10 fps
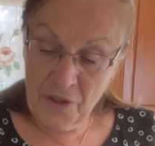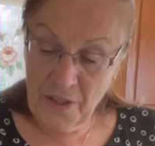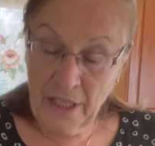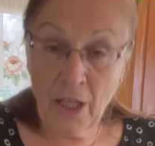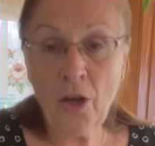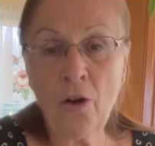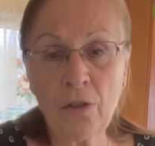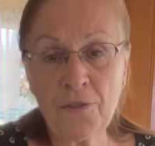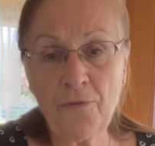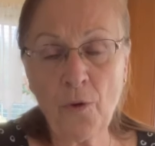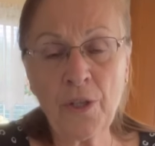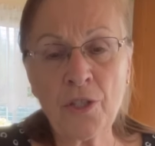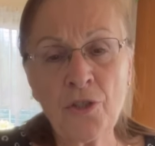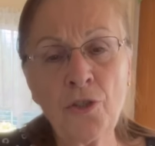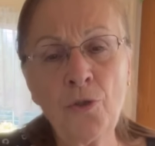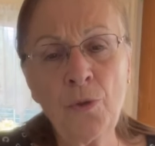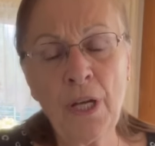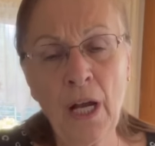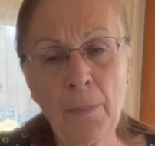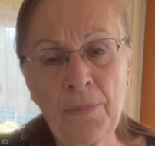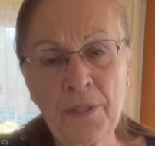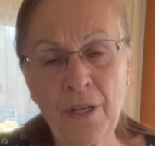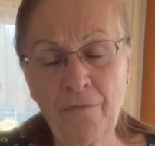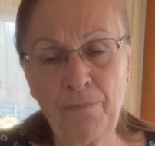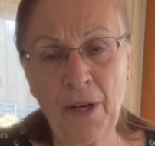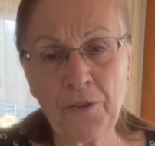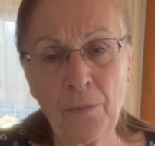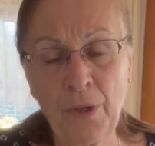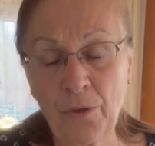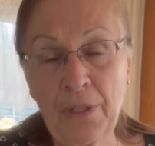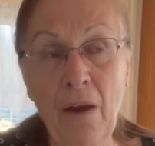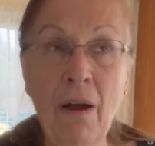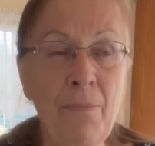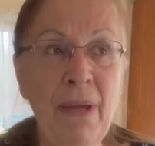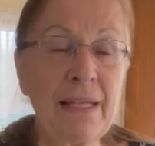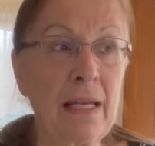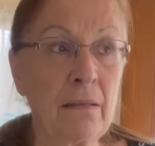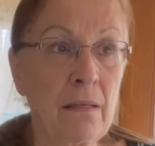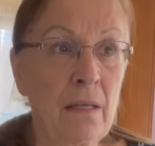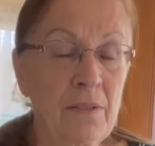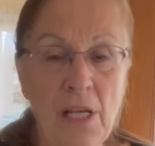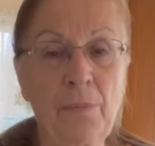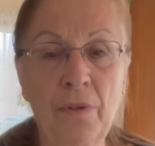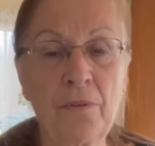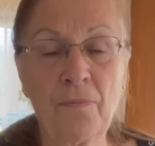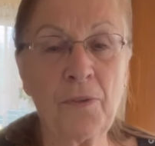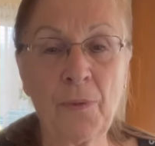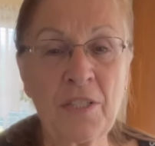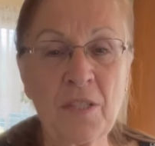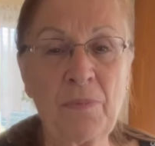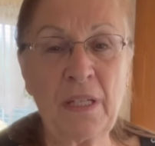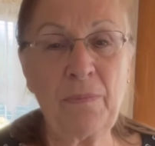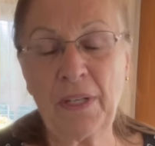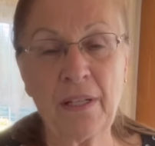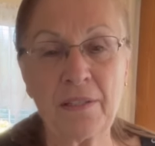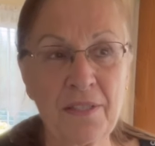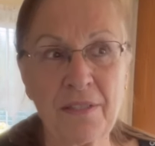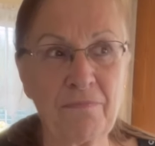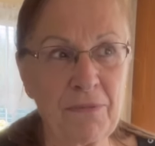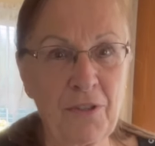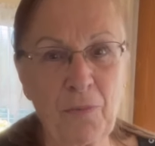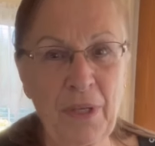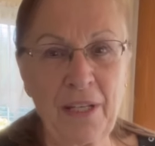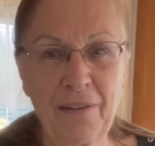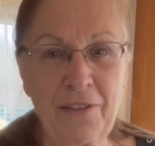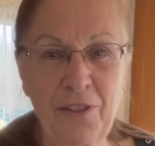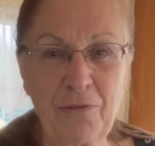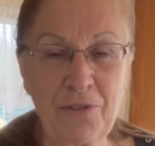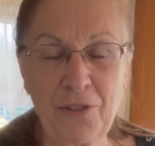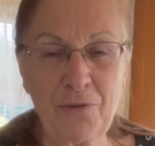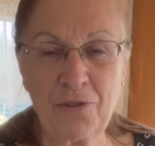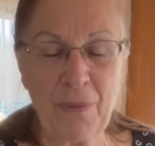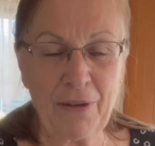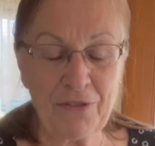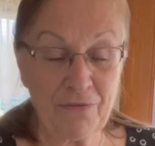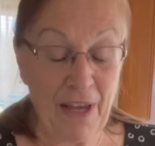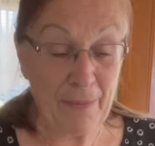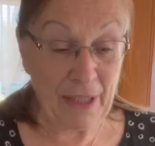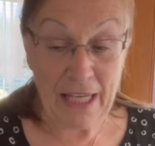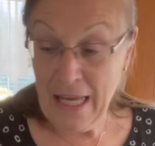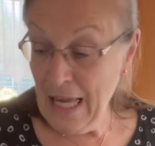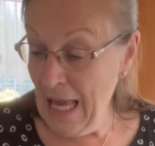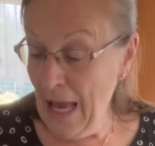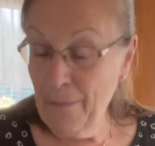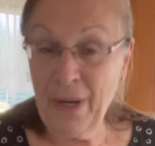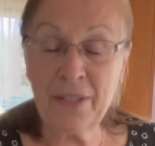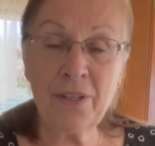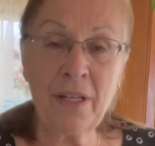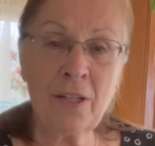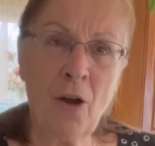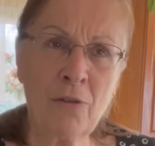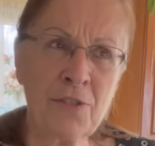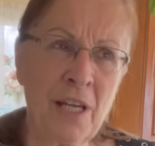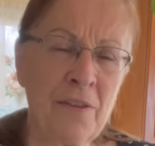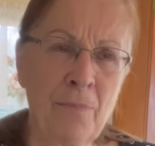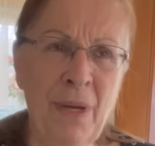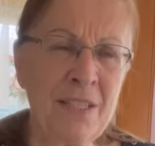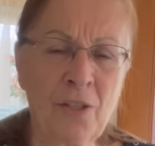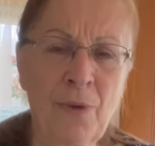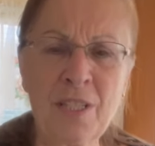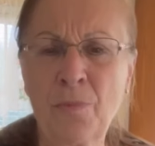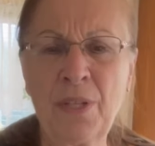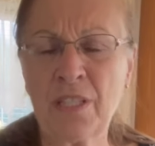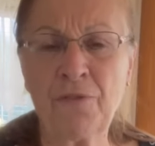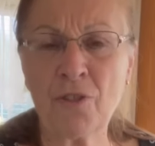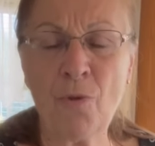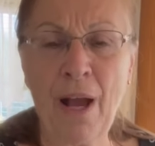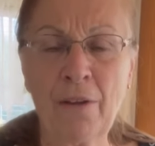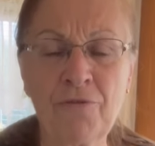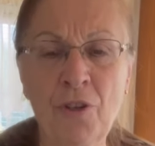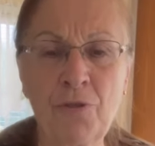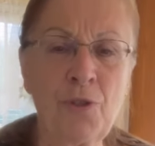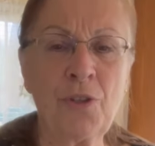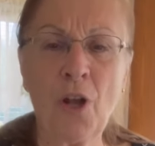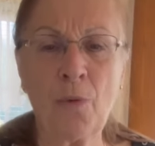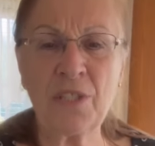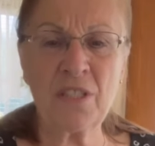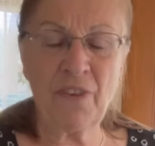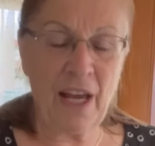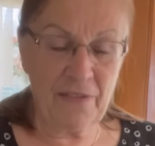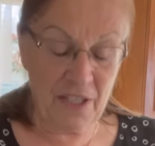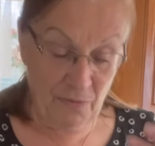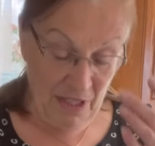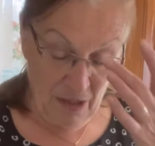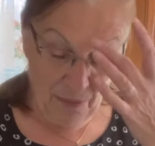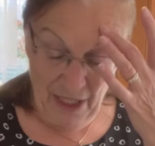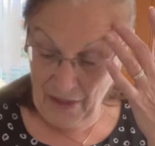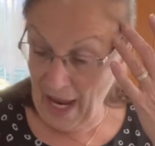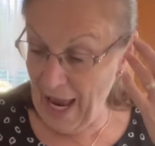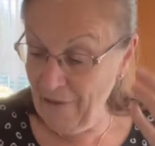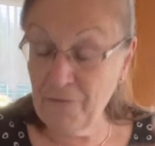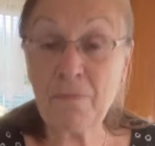thing it calls for is 2 cups of buttermilk. Now I'm making double the recipe because, you know, me and huge amounts of family. But the basic recipe is for 12, so you could always divide this recipe in half.